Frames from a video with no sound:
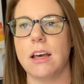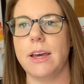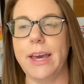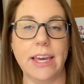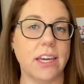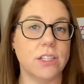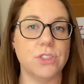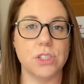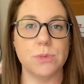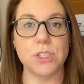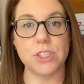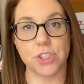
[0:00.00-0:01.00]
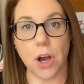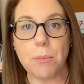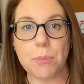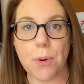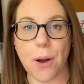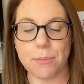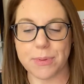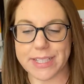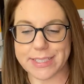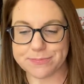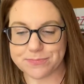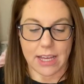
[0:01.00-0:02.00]
it can do its job
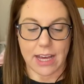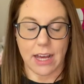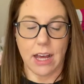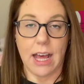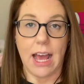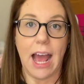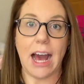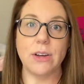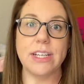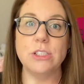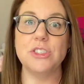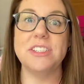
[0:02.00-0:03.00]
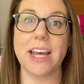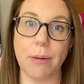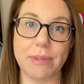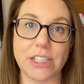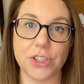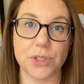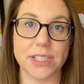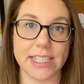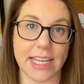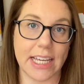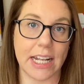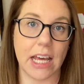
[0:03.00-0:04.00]
properly. How can you damage your
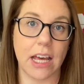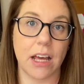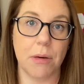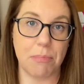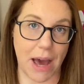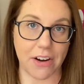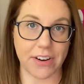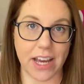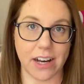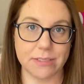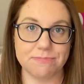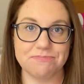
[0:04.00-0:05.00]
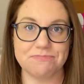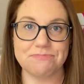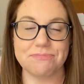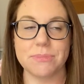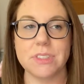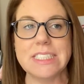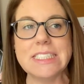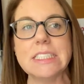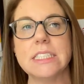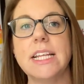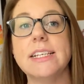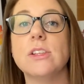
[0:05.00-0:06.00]
skin barrier?
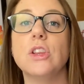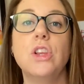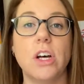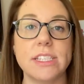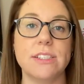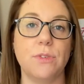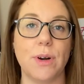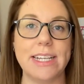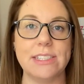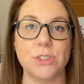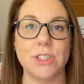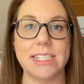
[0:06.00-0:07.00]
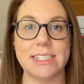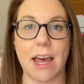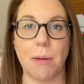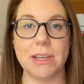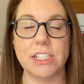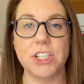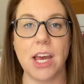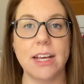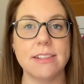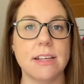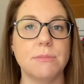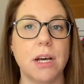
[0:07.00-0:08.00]
There's lots of ways you can damage it,
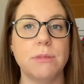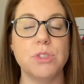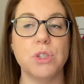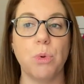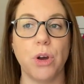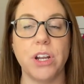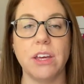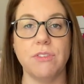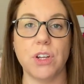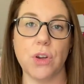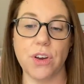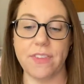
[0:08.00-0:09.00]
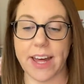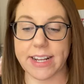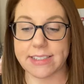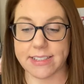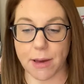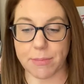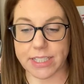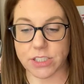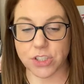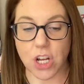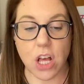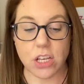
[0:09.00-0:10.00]
and sometimes you won't even know that it's
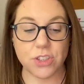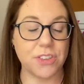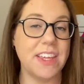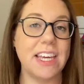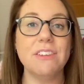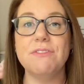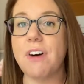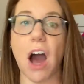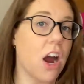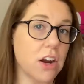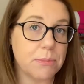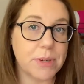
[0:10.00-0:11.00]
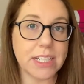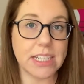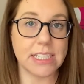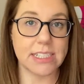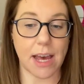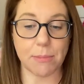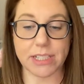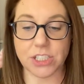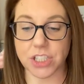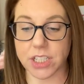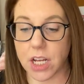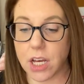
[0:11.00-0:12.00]
damaged. So the environment can
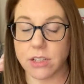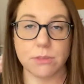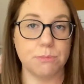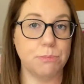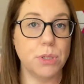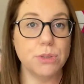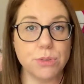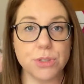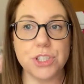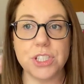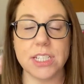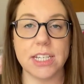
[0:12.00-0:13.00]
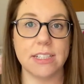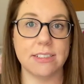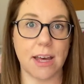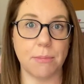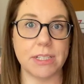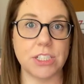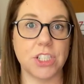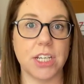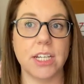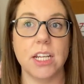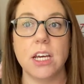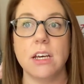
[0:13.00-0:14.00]
damage it. Pollution can damage
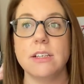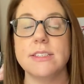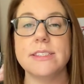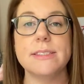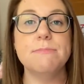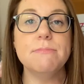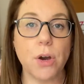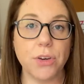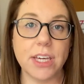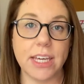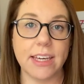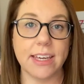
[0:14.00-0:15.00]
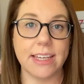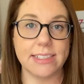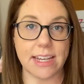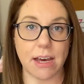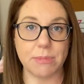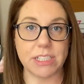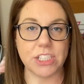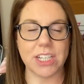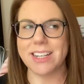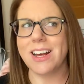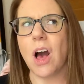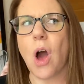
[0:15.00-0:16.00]
it. Smoking can damage
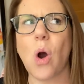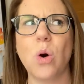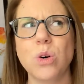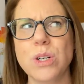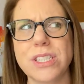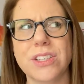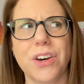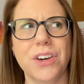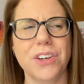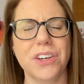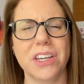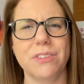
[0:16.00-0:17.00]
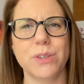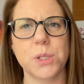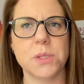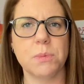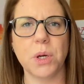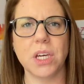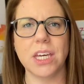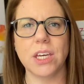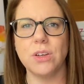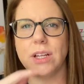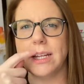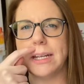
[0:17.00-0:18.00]
it. Also, if you're smoking,
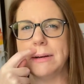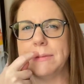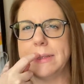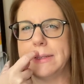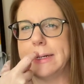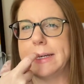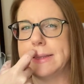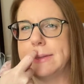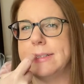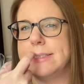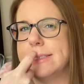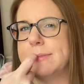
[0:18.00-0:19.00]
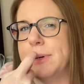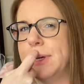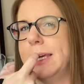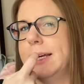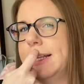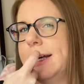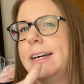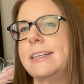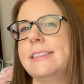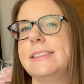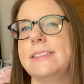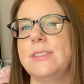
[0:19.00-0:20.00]
you'll end up with like those smoking
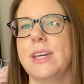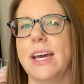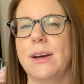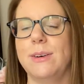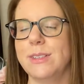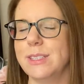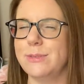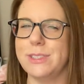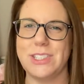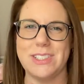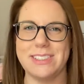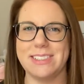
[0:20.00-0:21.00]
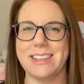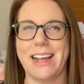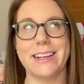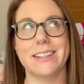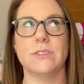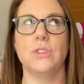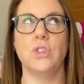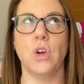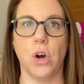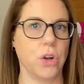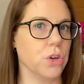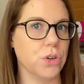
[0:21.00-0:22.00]
lines as you get older, which is just like
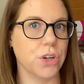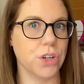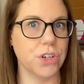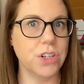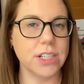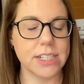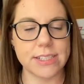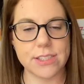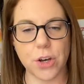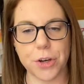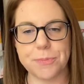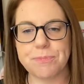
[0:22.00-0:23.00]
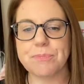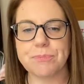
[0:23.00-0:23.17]
not a good look. So